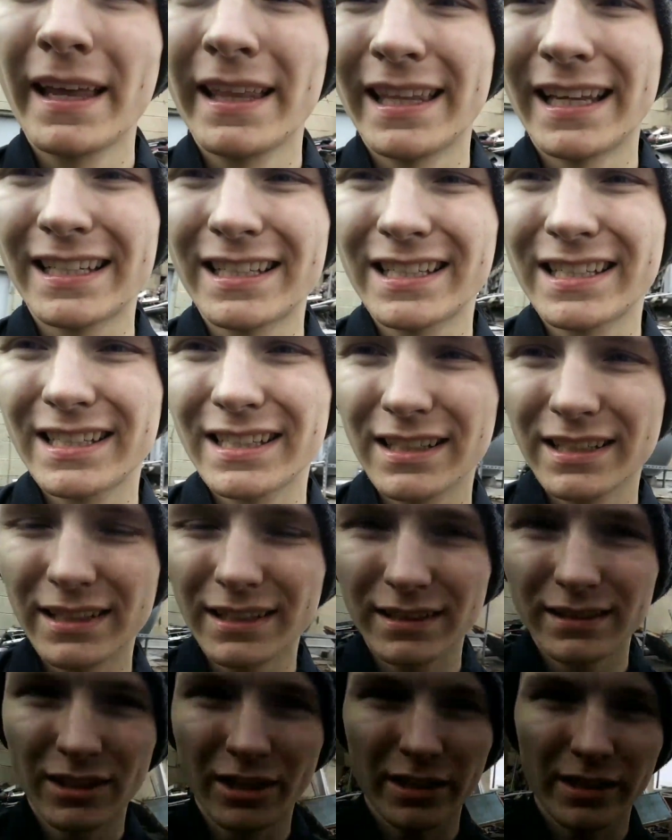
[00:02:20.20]
That's
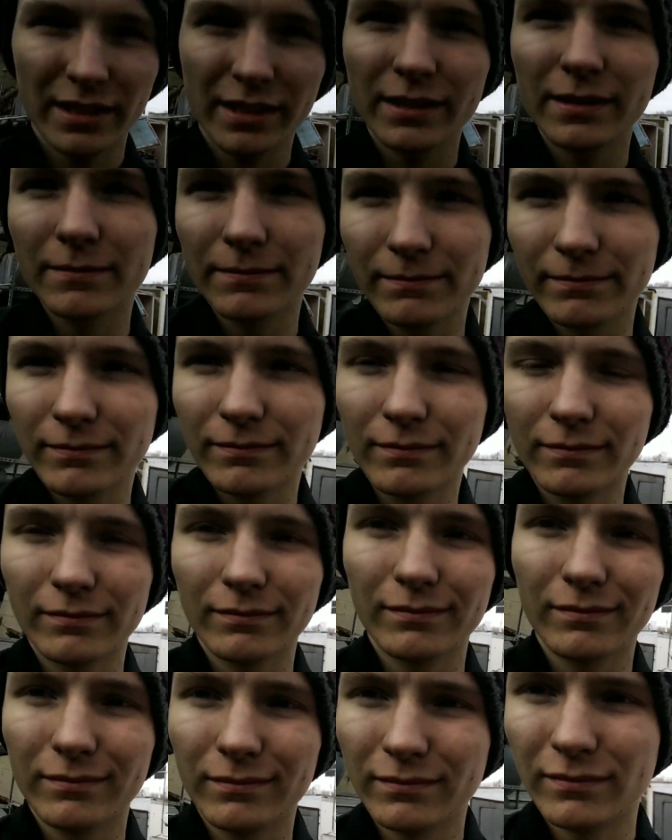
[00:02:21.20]
just
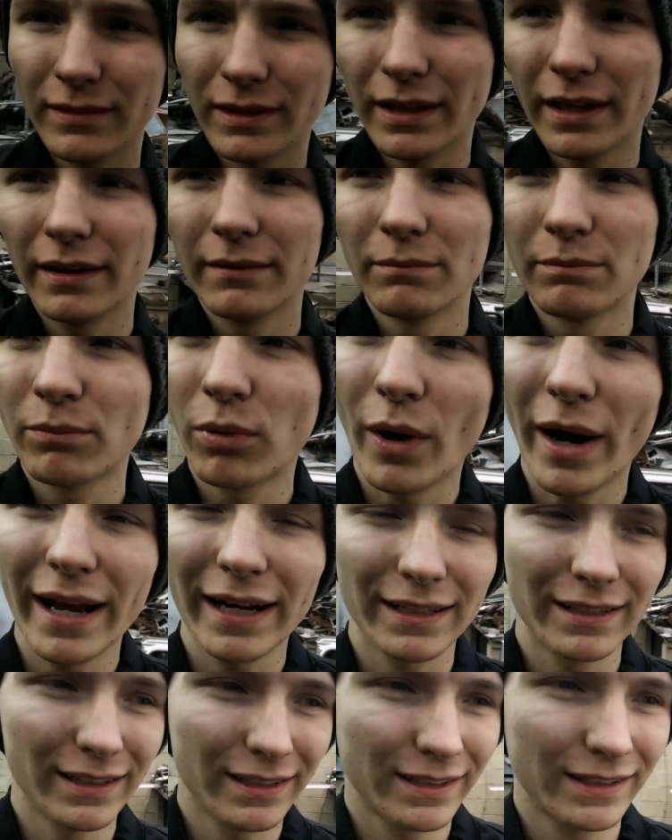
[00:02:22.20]

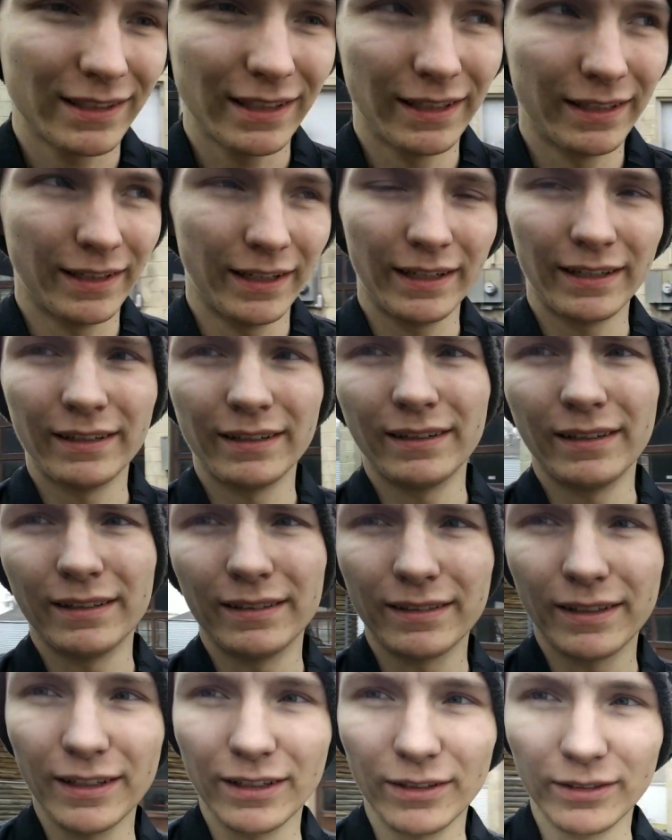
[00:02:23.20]
practice and